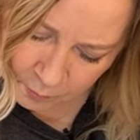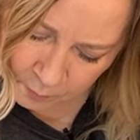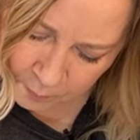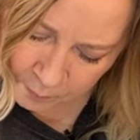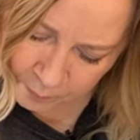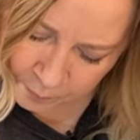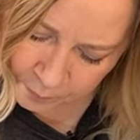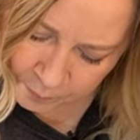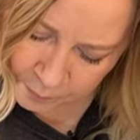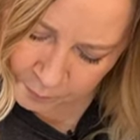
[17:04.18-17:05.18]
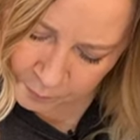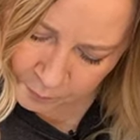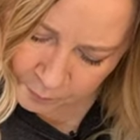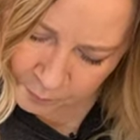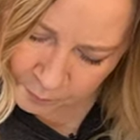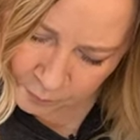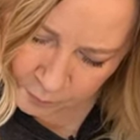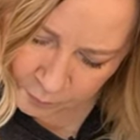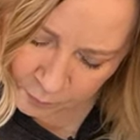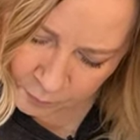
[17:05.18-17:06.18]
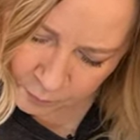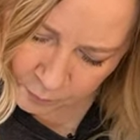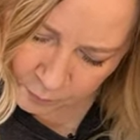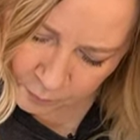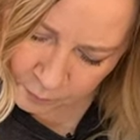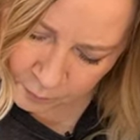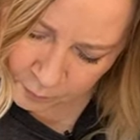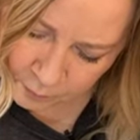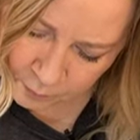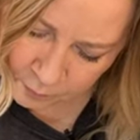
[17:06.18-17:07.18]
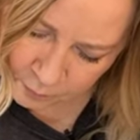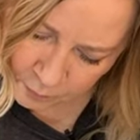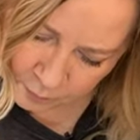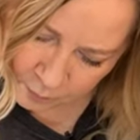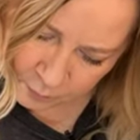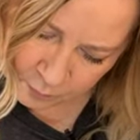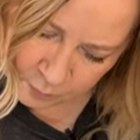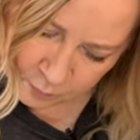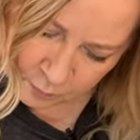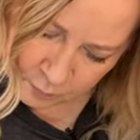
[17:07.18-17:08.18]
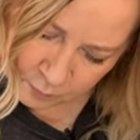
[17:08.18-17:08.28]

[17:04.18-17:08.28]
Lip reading: (silence)